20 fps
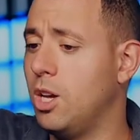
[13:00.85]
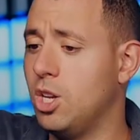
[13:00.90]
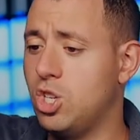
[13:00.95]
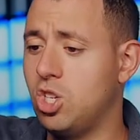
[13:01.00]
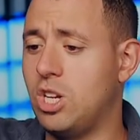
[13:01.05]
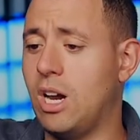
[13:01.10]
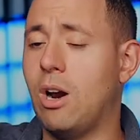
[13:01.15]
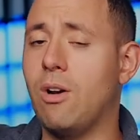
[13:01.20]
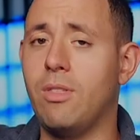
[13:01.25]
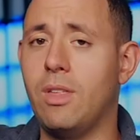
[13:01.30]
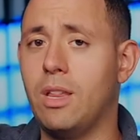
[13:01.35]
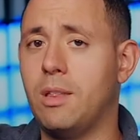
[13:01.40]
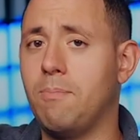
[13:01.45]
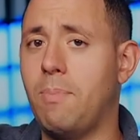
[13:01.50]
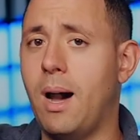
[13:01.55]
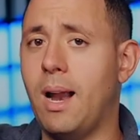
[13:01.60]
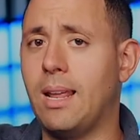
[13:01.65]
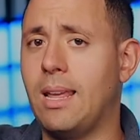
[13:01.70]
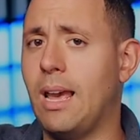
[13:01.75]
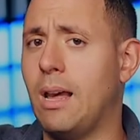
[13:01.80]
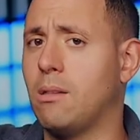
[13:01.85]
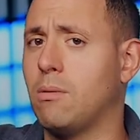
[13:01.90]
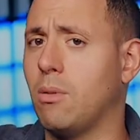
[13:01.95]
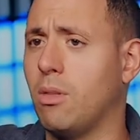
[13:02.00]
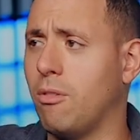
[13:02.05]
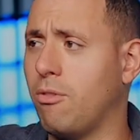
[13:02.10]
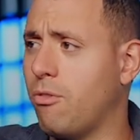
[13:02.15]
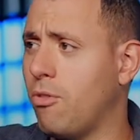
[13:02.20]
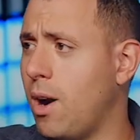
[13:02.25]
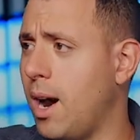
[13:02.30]
Share this podcast with
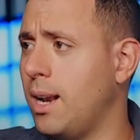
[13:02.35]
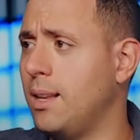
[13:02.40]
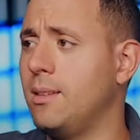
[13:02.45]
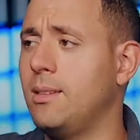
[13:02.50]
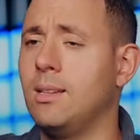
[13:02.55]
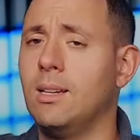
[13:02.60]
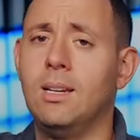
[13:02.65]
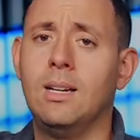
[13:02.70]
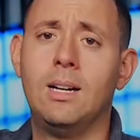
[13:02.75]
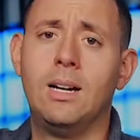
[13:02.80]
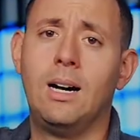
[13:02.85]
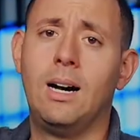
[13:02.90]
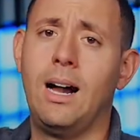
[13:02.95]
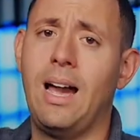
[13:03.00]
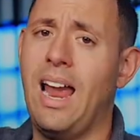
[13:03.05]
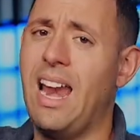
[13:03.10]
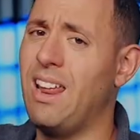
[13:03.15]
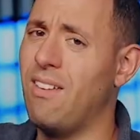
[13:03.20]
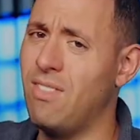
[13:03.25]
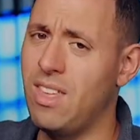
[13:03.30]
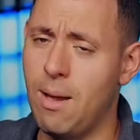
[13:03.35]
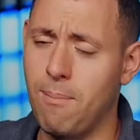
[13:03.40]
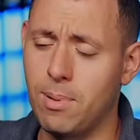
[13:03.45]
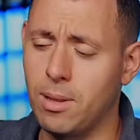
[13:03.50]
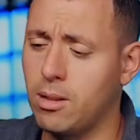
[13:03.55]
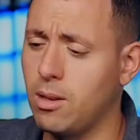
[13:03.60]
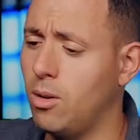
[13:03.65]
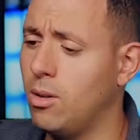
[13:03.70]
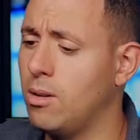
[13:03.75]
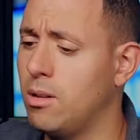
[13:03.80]
a friend. Any of the episodes